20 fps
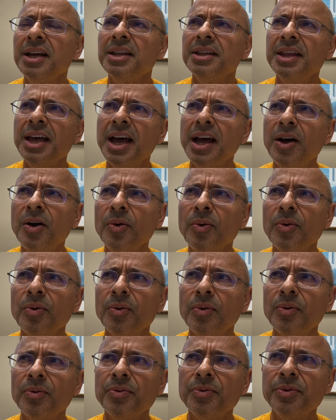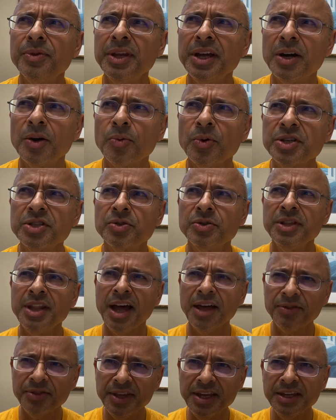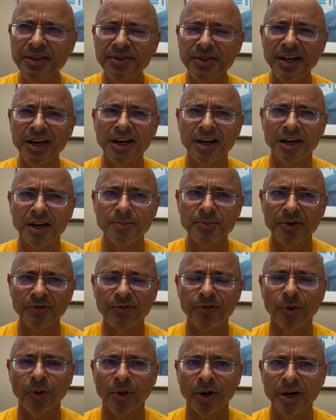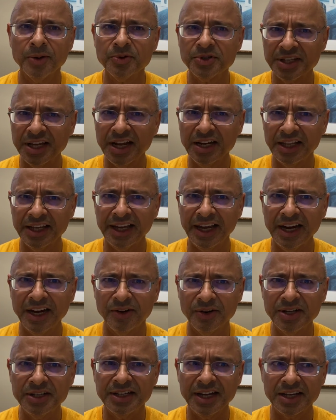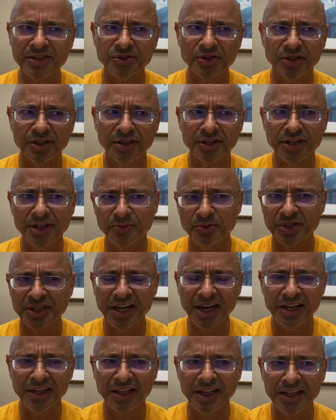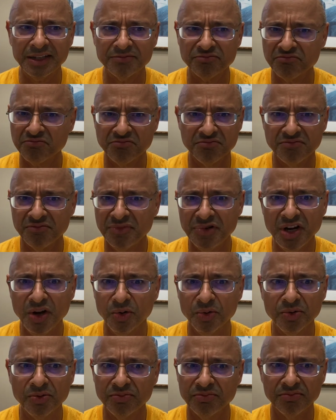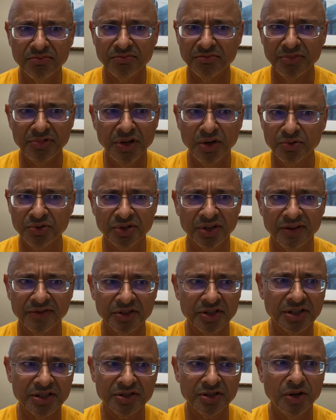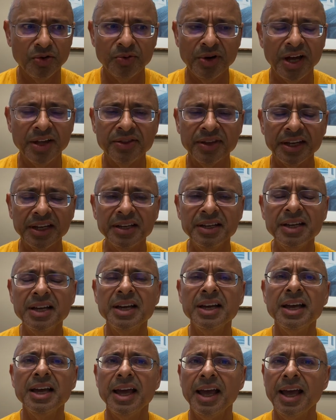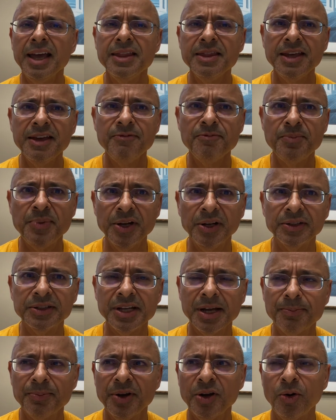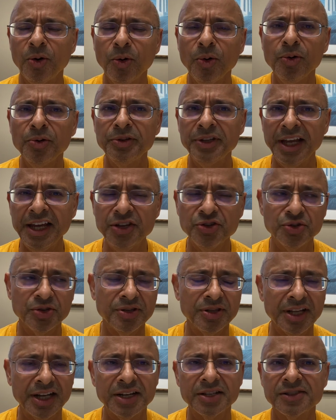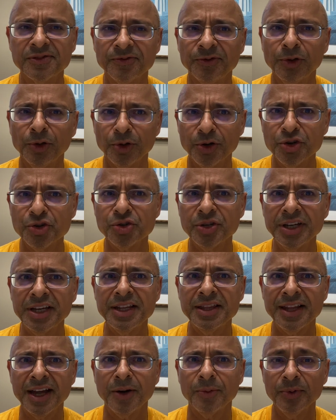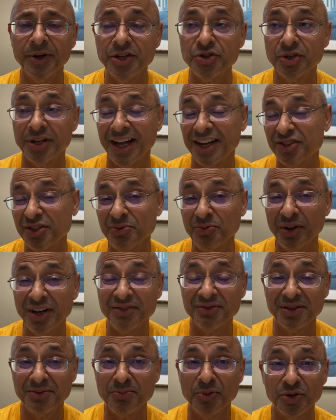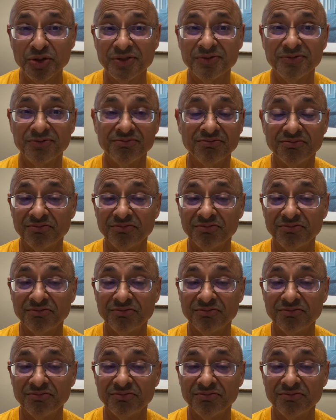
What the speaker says: Now, there was nothing there before. It was kind of like arid desert. It was kind of like no services, no nothing. And they've built up a whole nation that is flourishing in that region. Actually, one of the most